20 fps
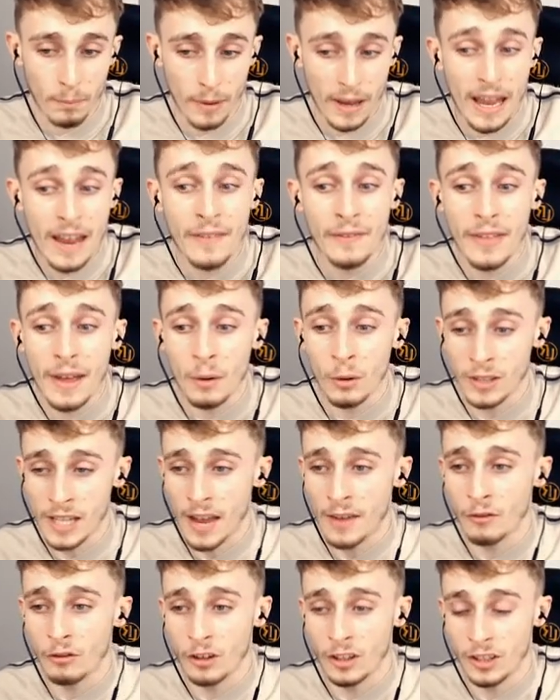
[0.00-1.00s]
But if there was
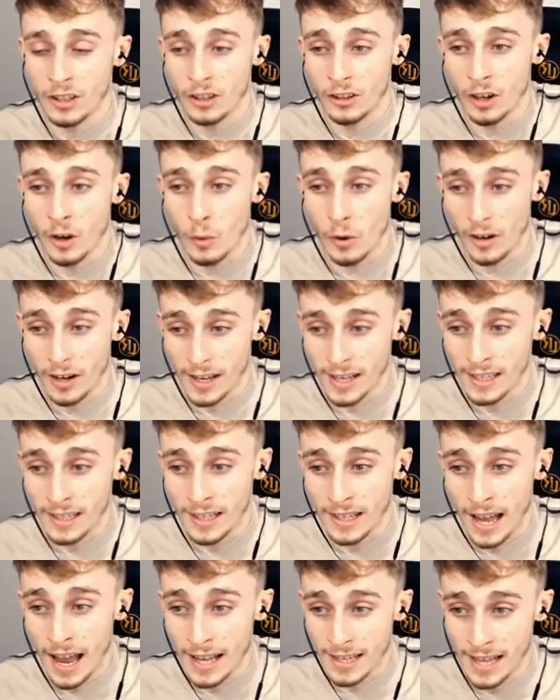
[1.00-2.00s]
ever a scenario where
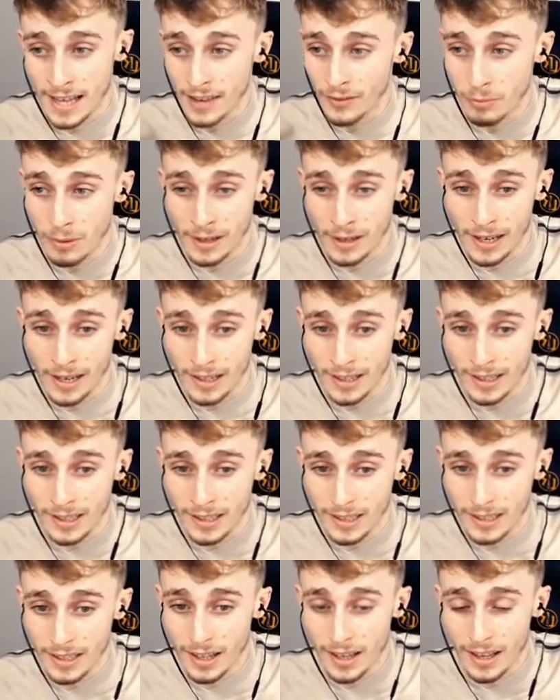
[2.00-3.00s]
has ever been like
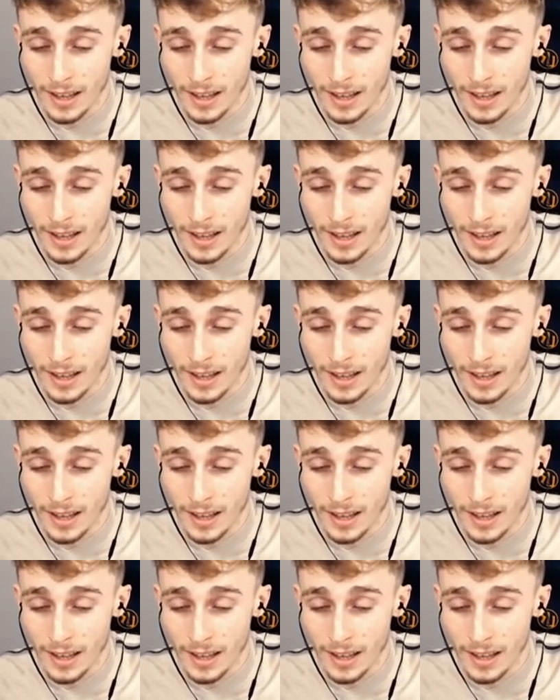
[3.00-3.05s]
this,